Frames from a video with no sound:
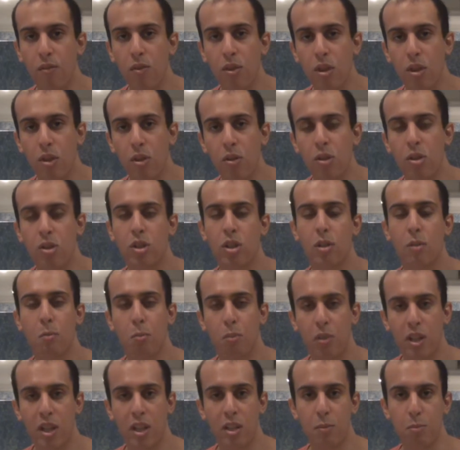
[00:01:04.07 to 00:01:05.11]
review is on
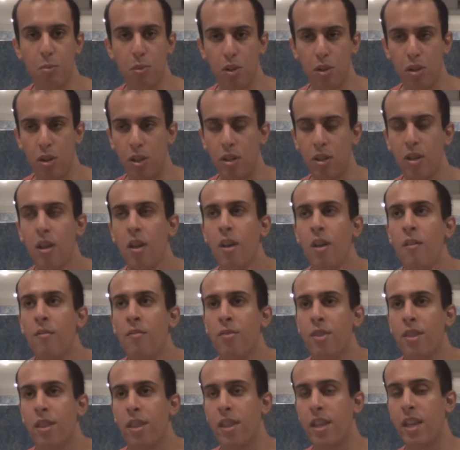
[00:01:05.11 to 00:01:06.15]
Bloodborne.
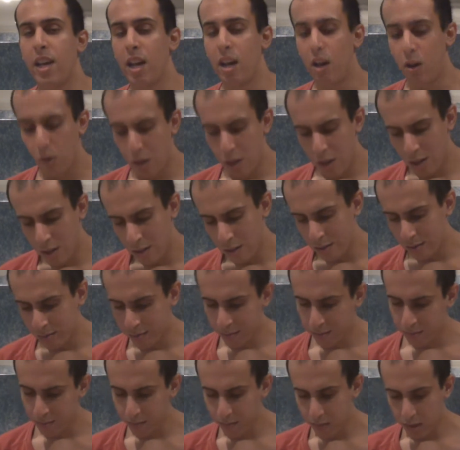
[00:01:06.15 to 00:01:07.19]
Now,
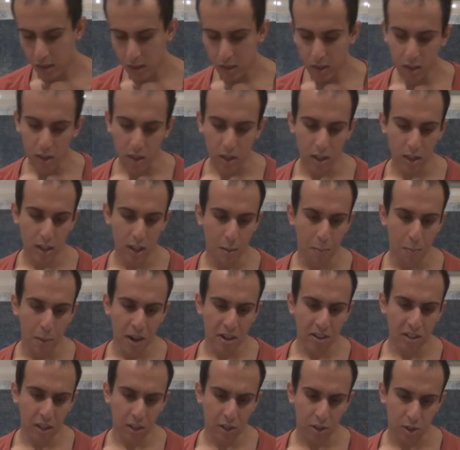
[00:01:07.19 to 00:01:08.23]
the
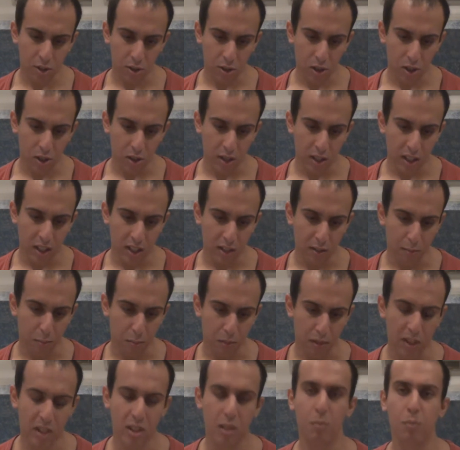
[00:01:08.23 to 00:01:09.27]
basic story of
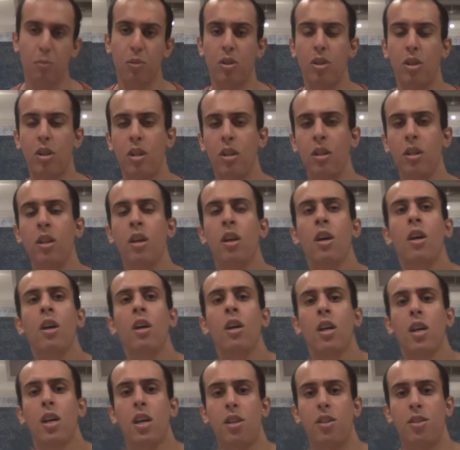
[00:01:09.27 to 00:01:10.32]
Bloodborne,
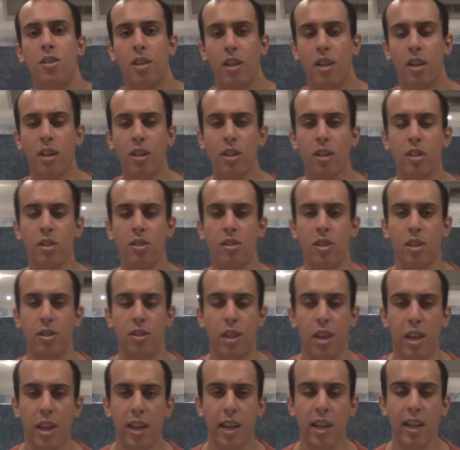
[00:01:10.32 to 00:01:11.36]
it tells the
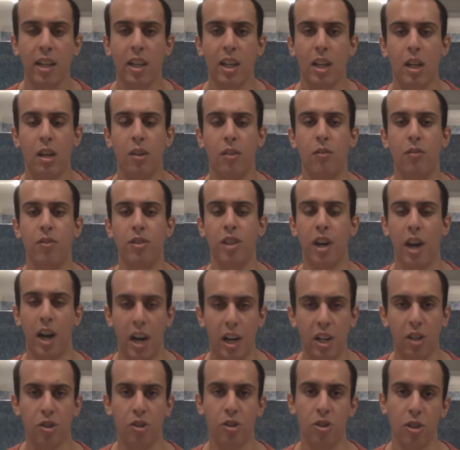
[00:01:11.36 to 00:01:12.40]
tale of the
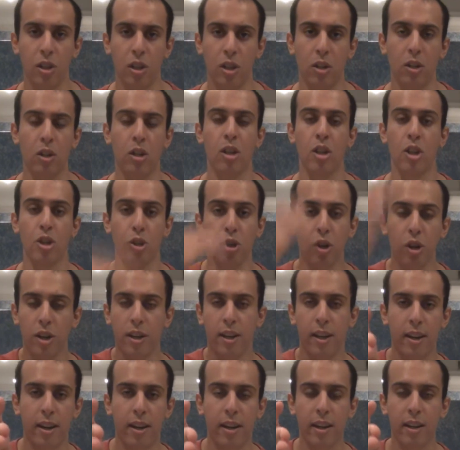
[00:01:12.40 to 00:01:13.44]
hunter, your
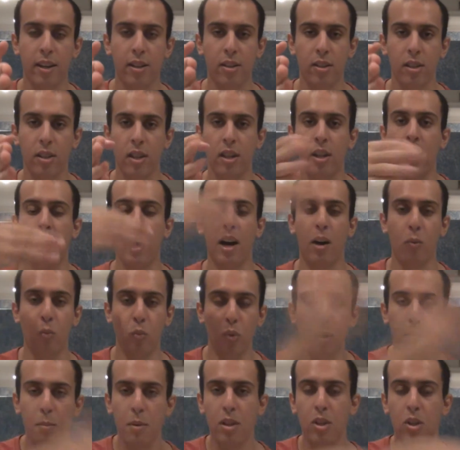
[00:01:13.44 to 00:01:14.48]
character, a
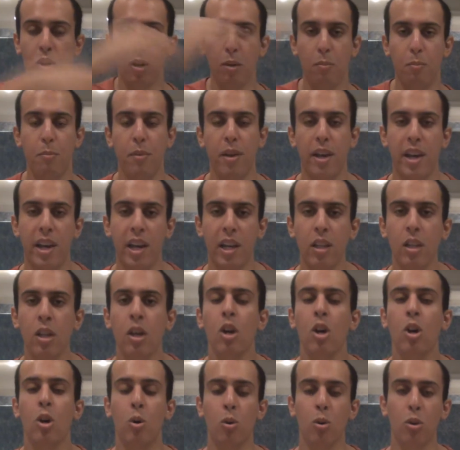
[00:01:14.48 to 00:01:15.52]
woman or man
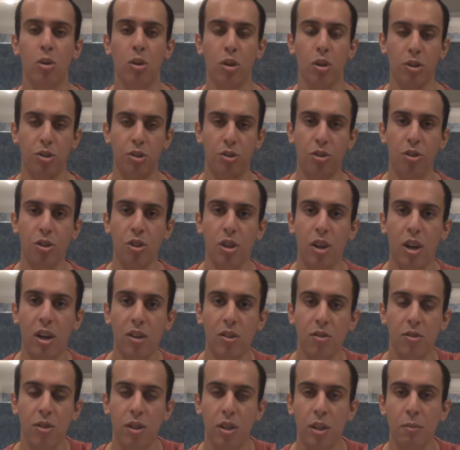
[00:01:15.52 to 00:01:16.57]
who goes to
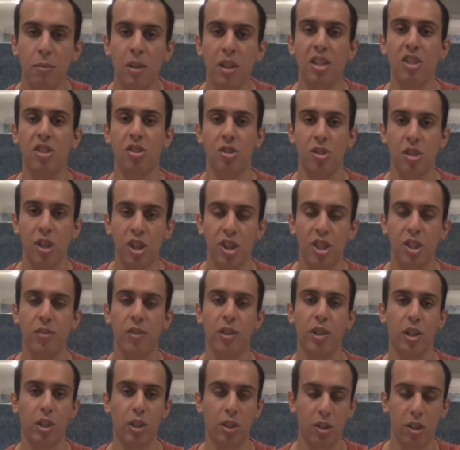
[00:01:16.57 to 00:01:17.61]
Yharnam in search of
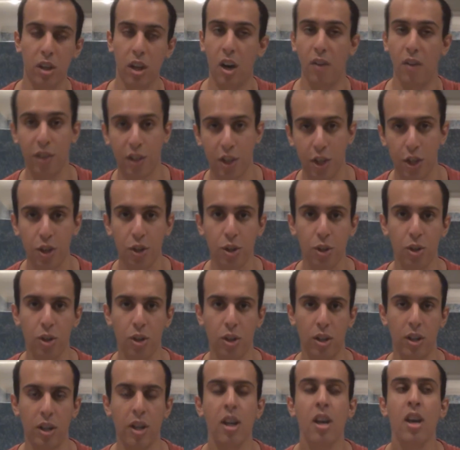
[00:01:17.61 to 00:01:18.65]
a
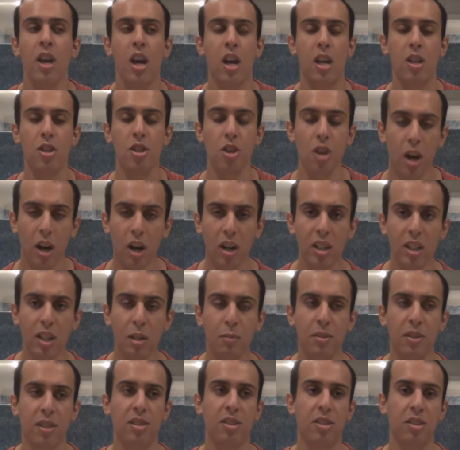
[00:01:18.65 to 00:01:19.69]
cure. And
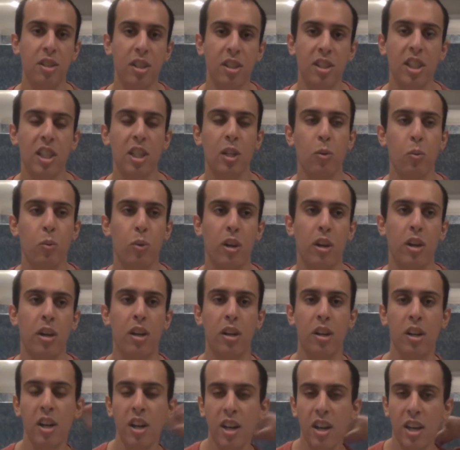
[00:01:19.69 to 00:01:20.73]
Yharnam is a city
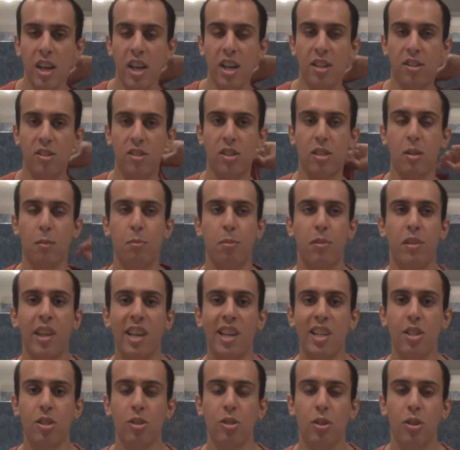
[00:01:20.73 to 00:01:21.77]
where it's the
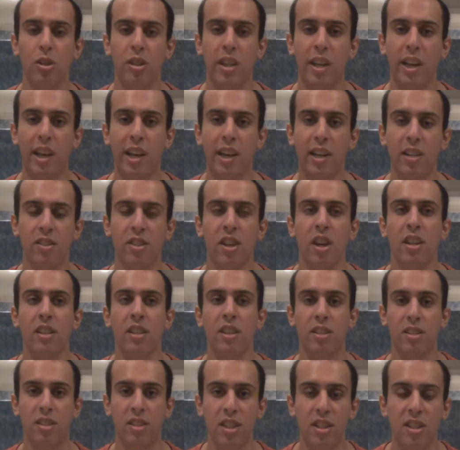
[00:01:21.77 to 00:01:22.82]
place known as
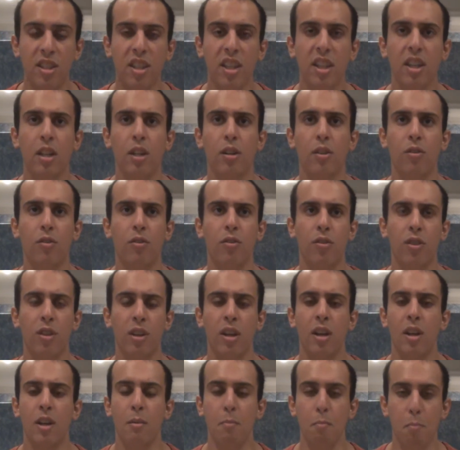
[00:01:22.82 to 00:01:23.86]
the city
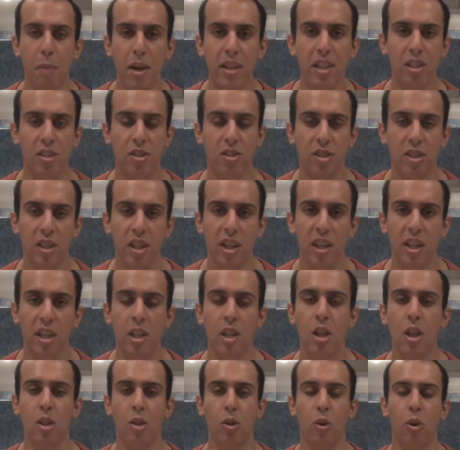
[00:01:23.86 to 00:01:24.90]
of
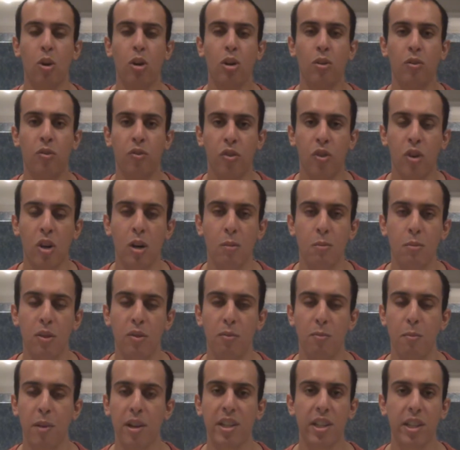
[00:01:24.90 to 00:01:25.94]
medicine and all form
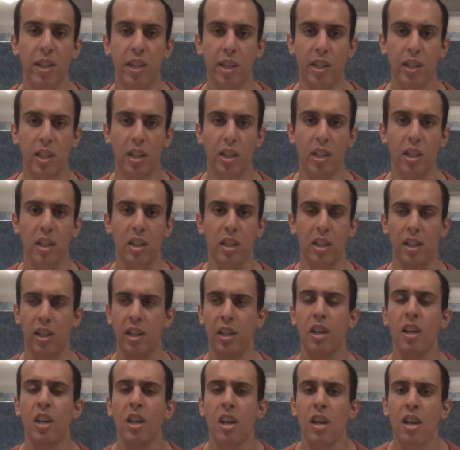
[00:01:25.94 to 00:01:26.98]
of
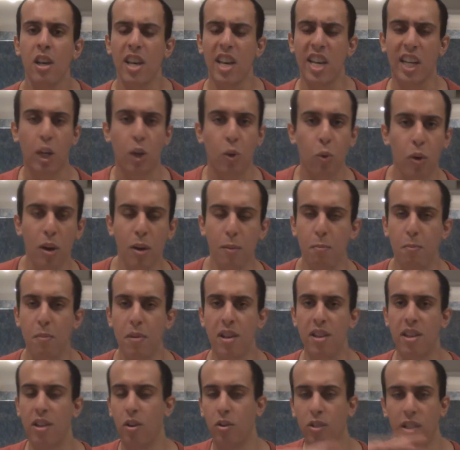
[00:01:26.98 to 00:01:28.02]
medical
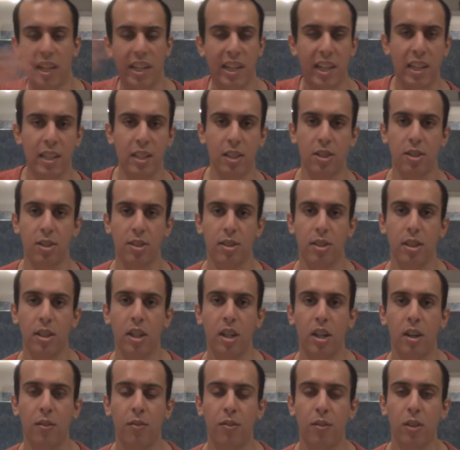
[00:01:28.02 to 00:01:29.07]
equipment, all that kind of
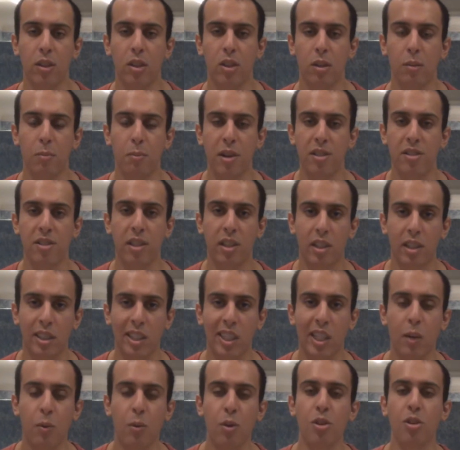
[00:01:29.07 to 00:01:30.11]
stuff, you know,
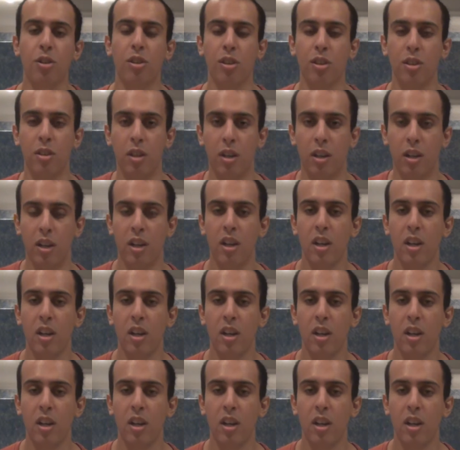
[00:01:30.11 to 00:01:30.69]
basically where you can